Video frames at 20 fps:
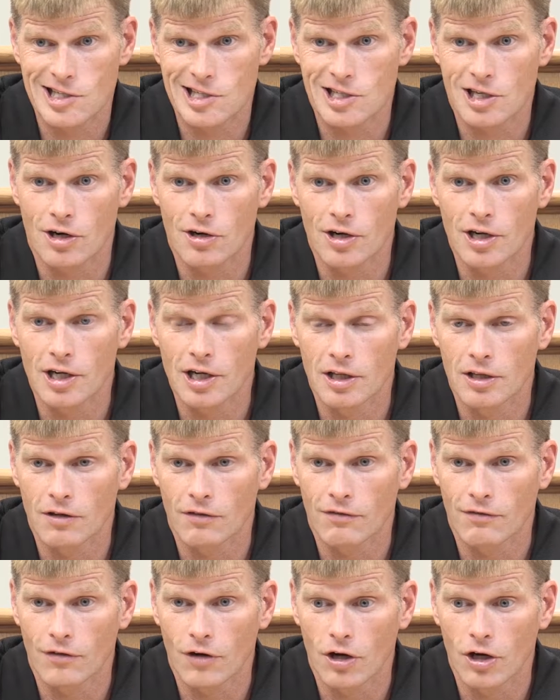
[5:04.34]
started in the
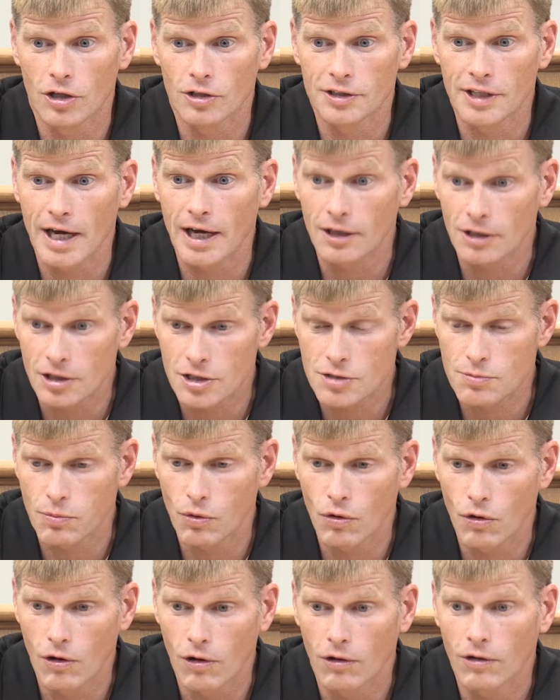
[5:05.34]
fall, Knowledge
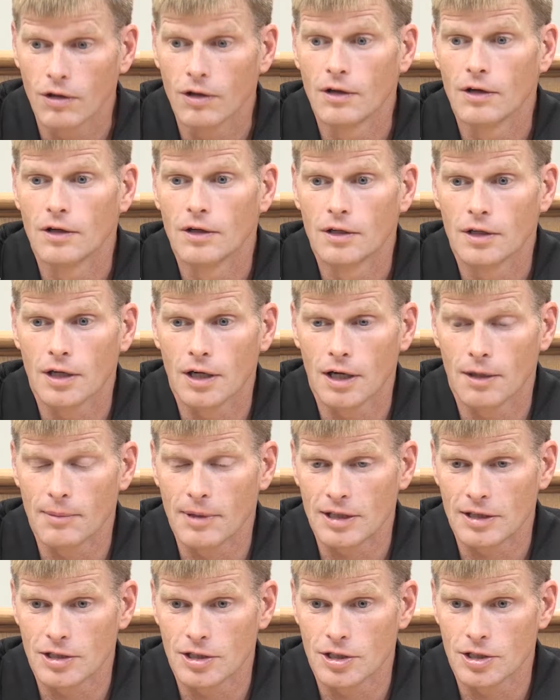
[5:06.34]
Bowl
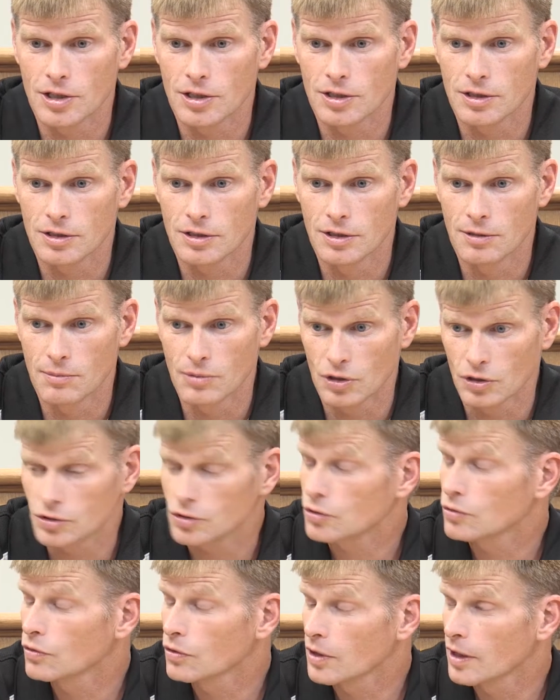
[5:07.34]
at the middle
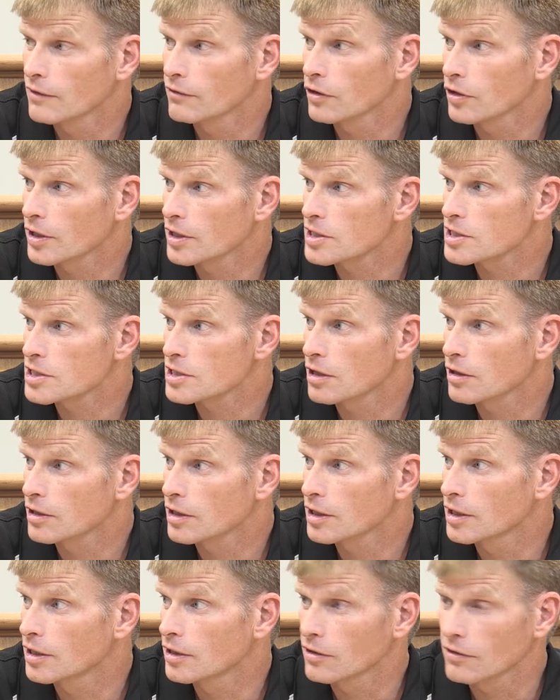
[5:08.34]
school level gets
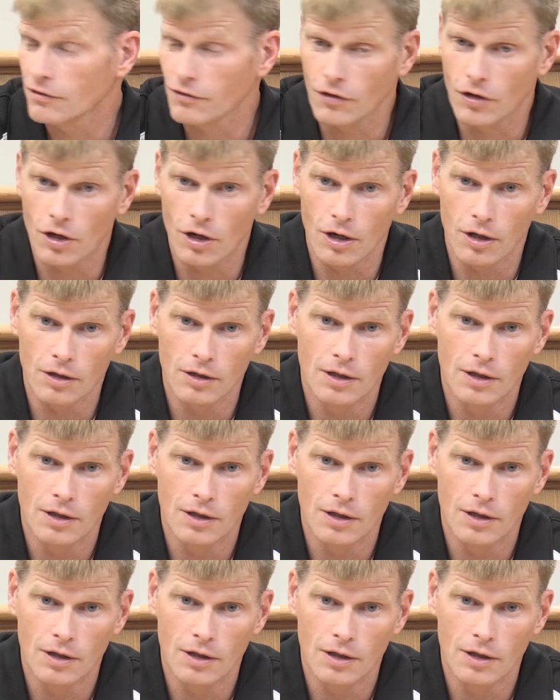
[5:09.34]
started in the fall.